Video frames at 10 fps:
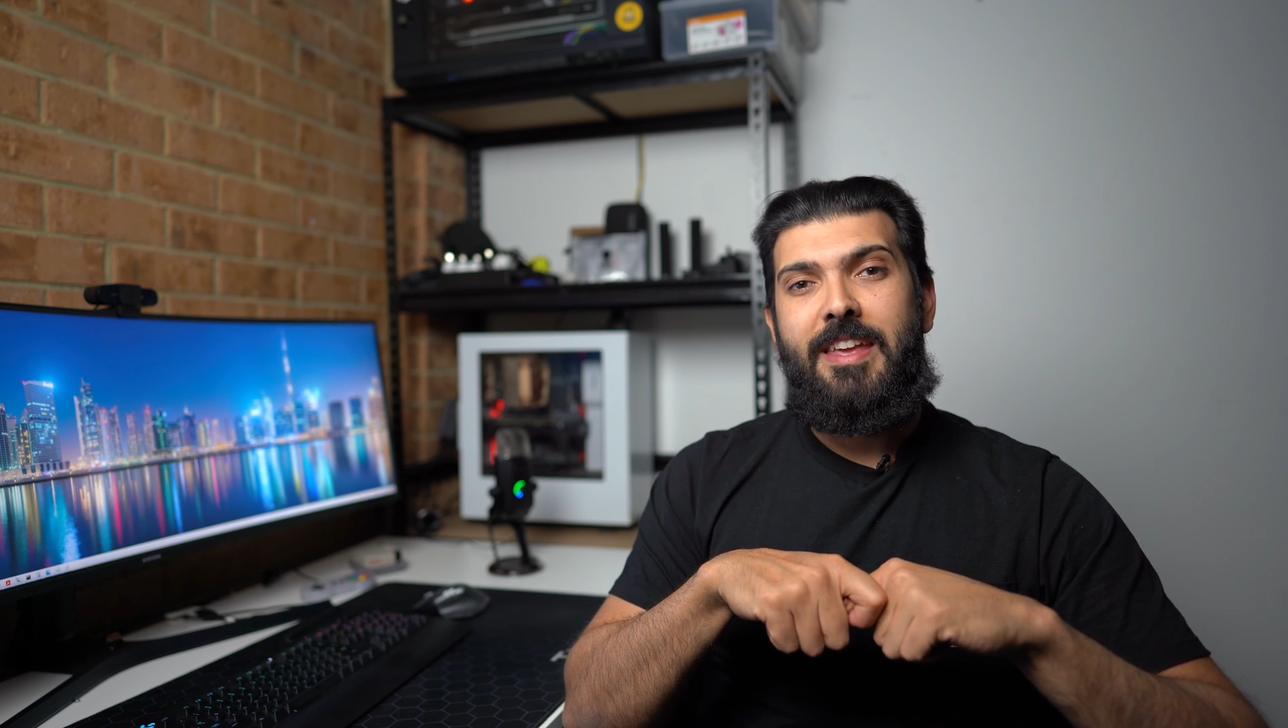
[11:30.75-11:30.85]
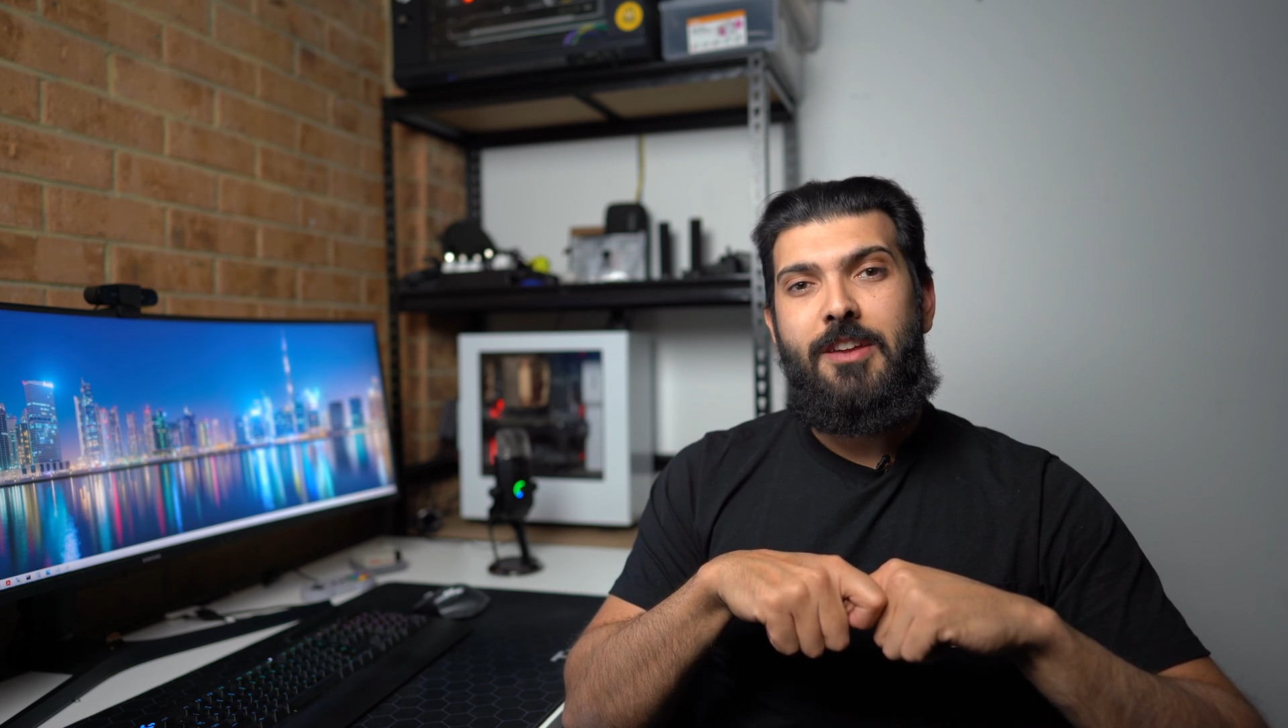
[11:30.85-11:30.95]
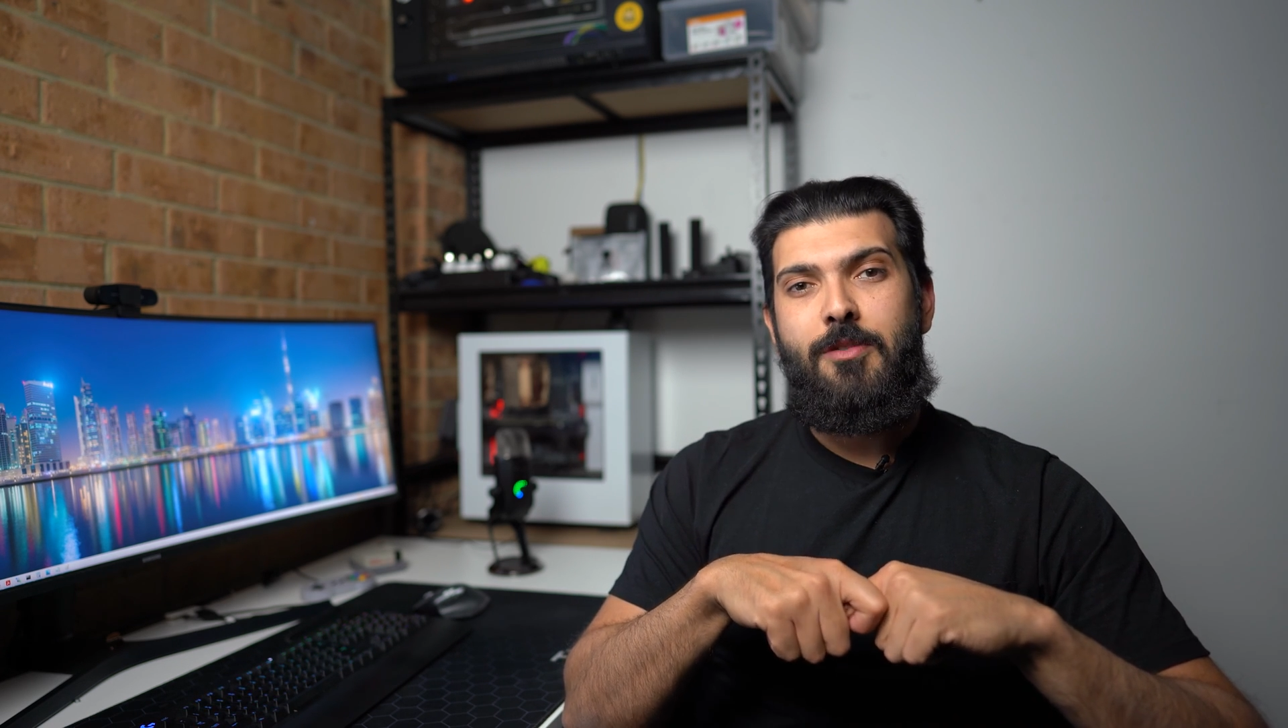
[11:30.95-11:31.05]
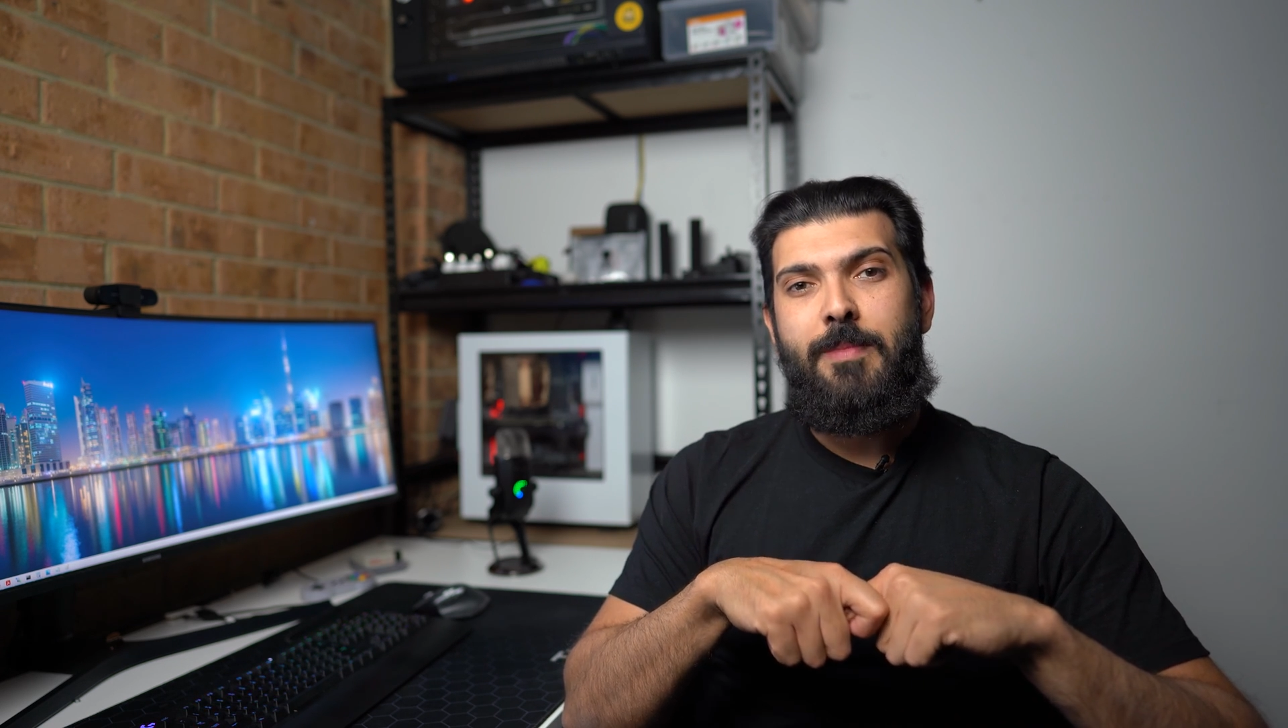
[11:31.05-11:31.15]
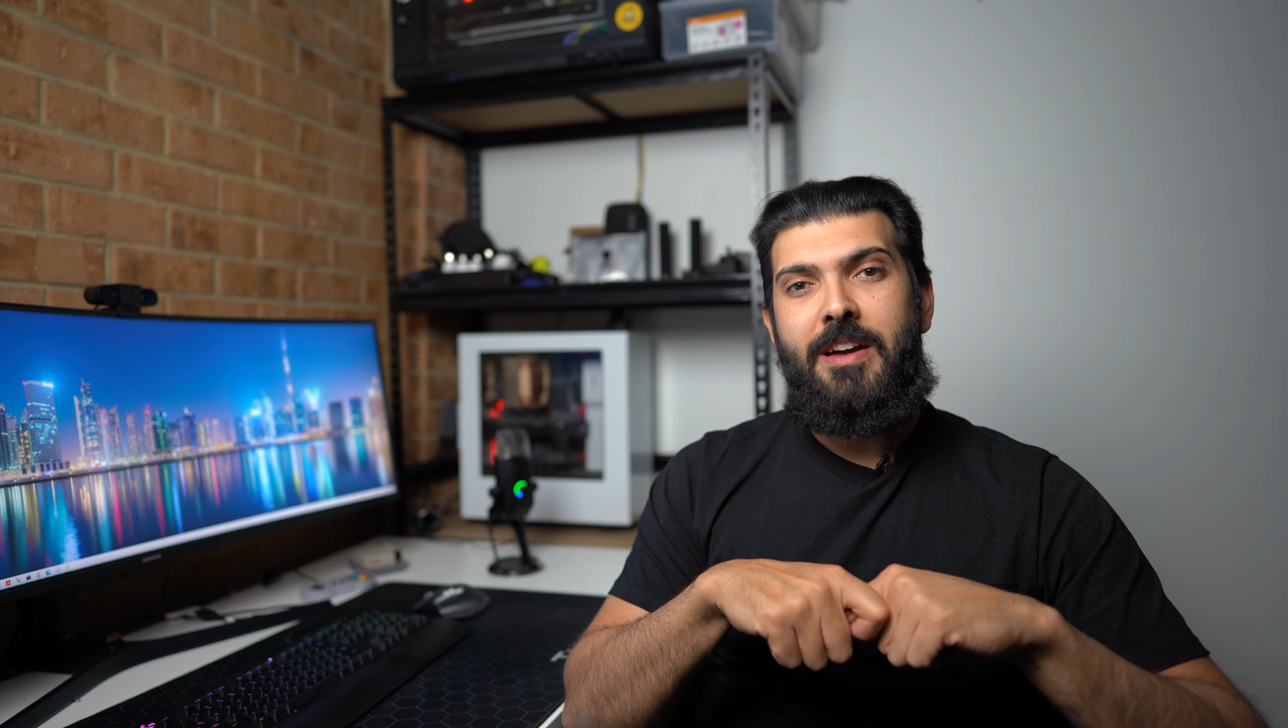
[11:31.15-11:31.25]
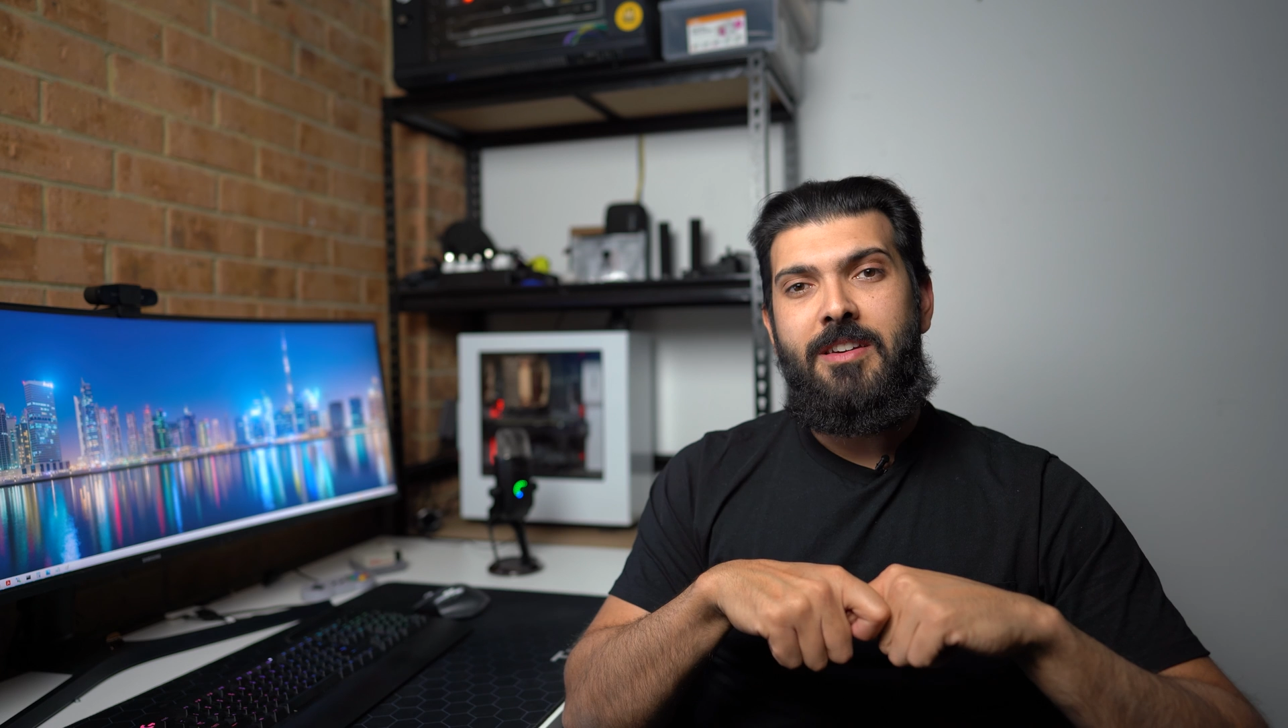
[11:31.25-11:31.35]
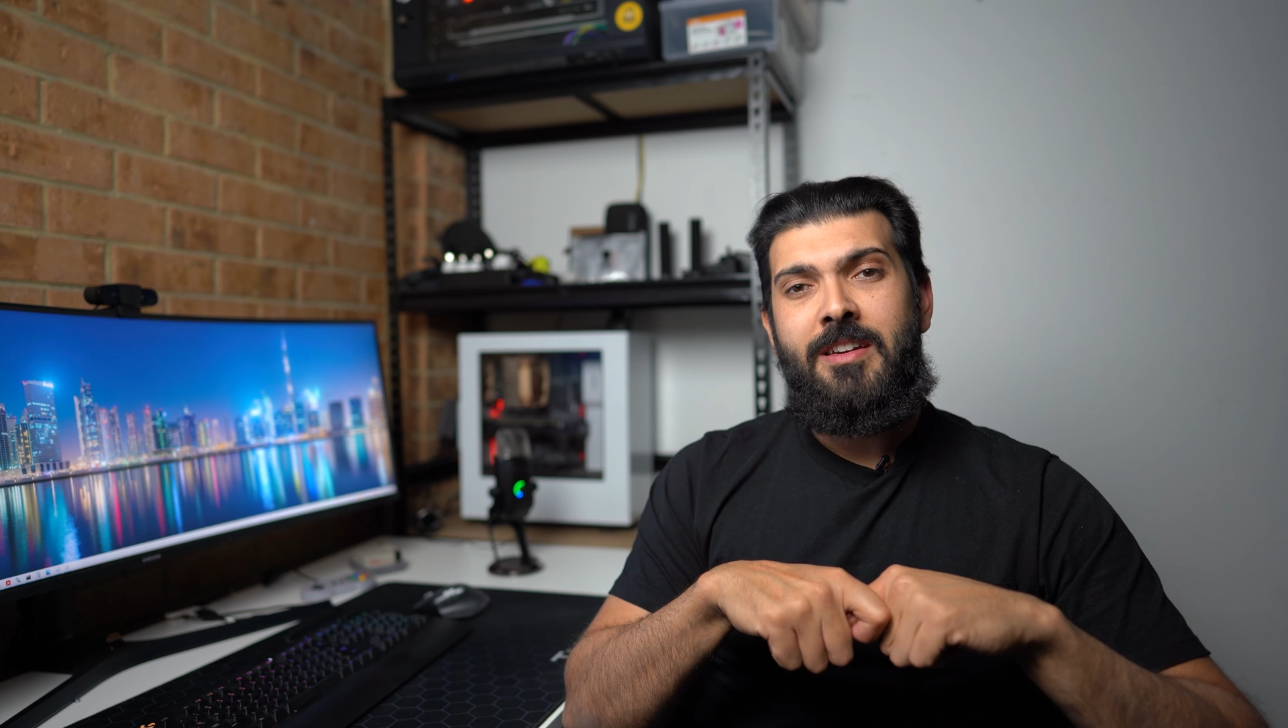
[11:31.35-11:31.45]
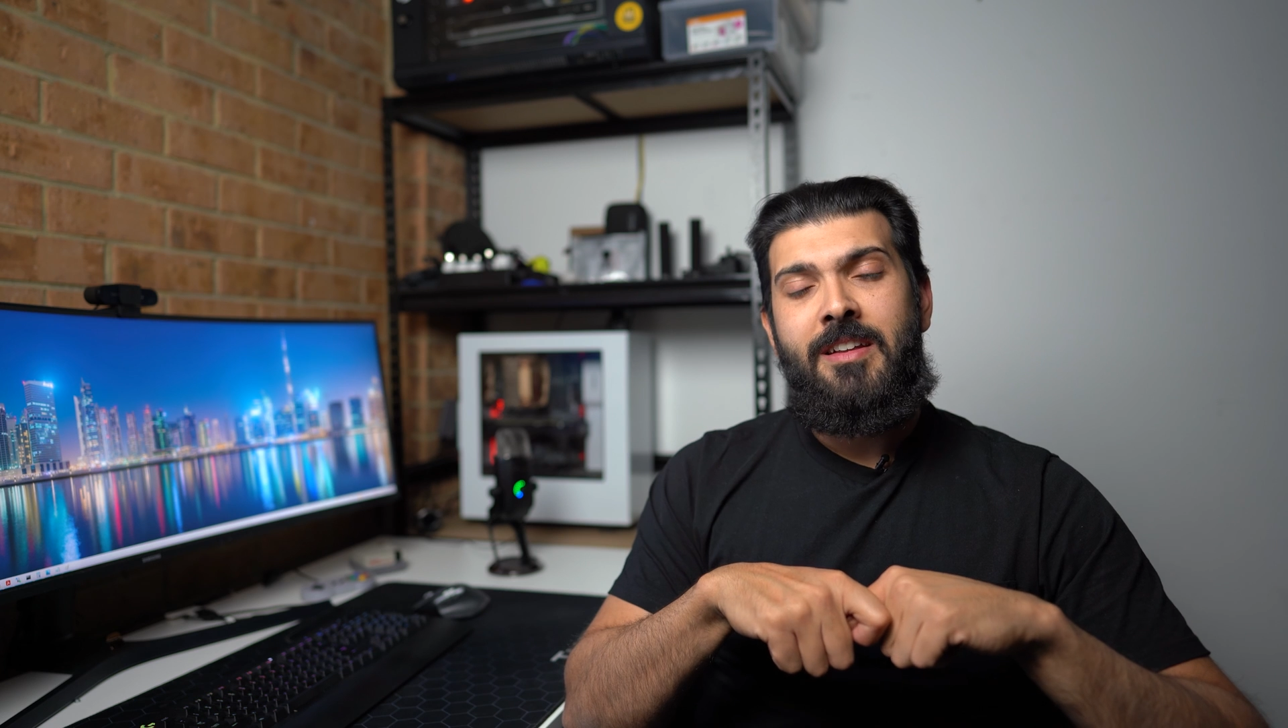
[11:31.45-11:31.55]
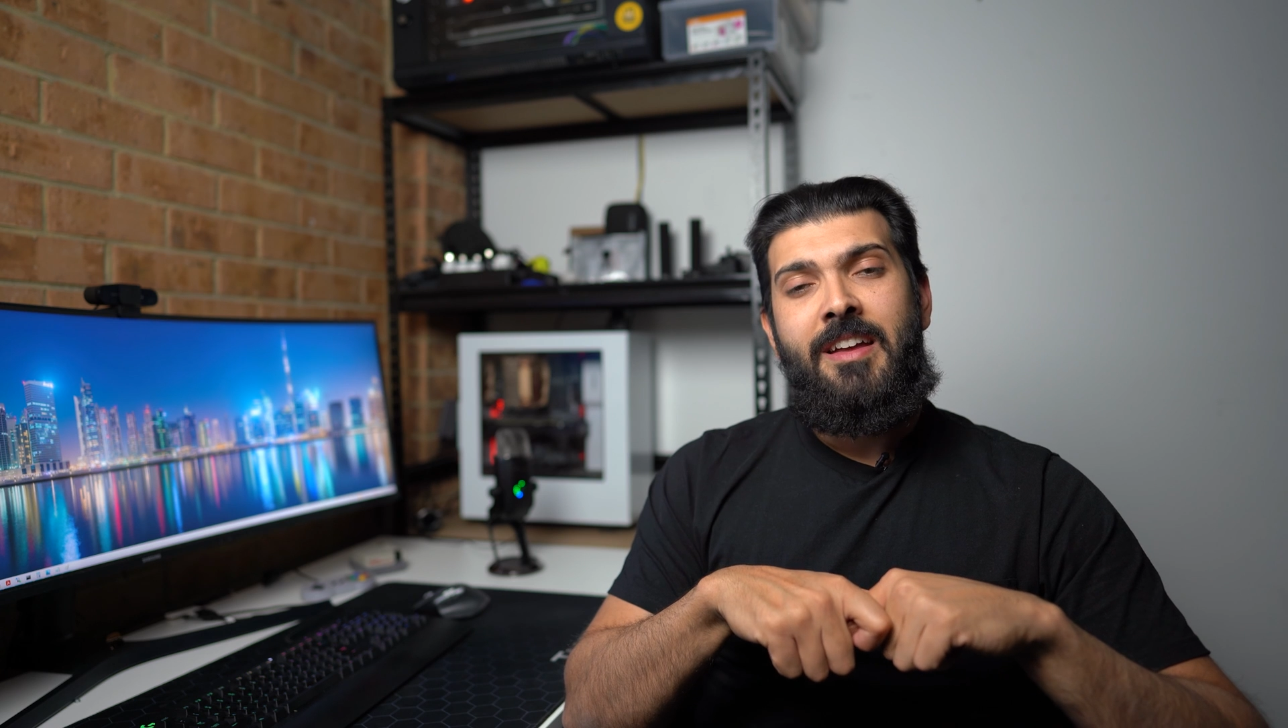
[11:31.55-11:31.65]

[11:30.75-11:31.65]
hear about it.